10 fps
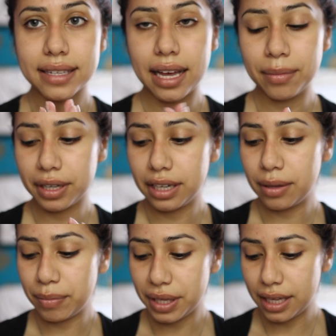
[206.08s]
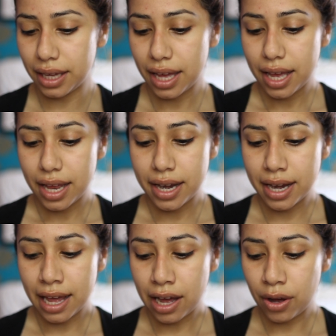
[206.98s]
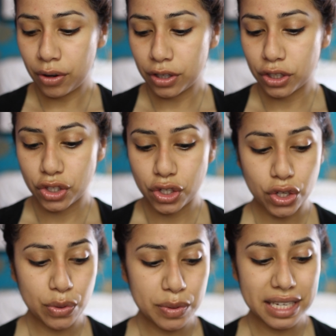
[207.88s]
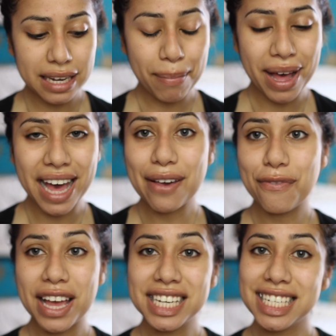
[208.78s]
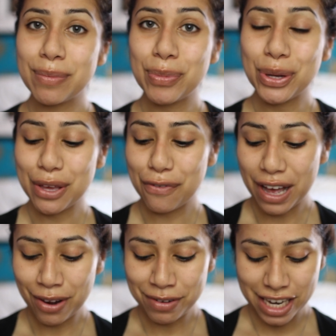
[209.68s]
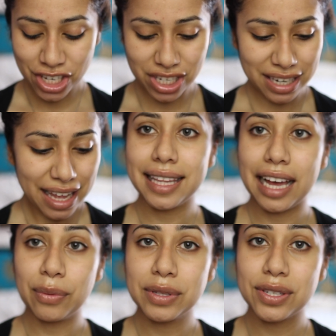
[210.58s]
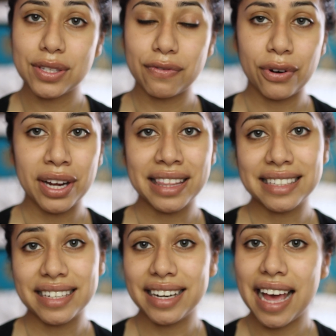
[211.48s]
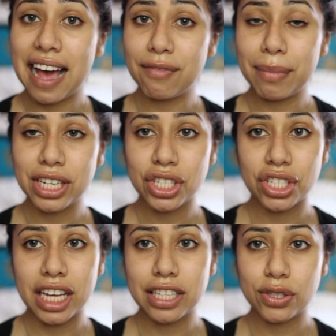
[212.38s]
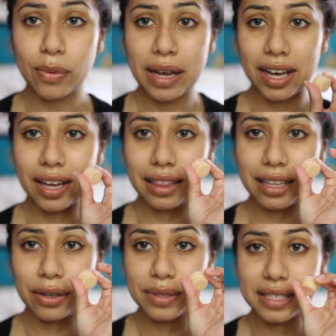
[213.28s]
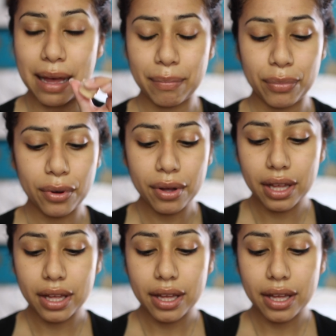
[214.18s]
I'm gonna be now using my Fenty Beauty foundation. I went to Sephora and they didn't have my shade, so I got a little sample,